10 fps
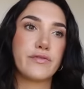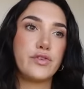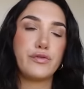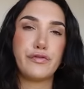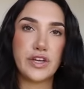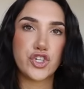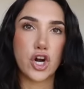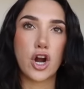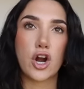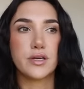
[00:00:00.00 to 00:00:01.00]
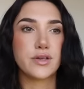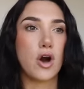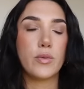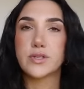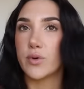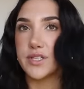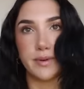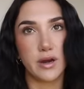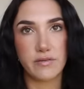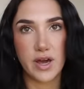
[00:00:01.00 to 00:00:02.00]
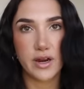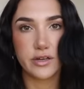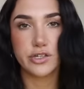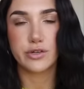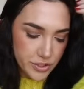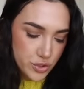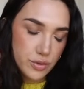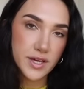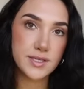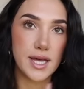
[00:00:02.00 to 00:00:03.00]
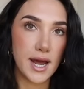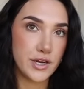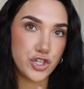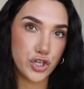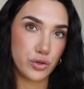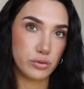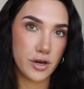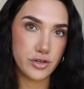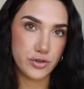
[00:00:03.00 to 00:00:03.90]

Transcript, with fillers: of new feature is always going to be an advantage. But two things that I do on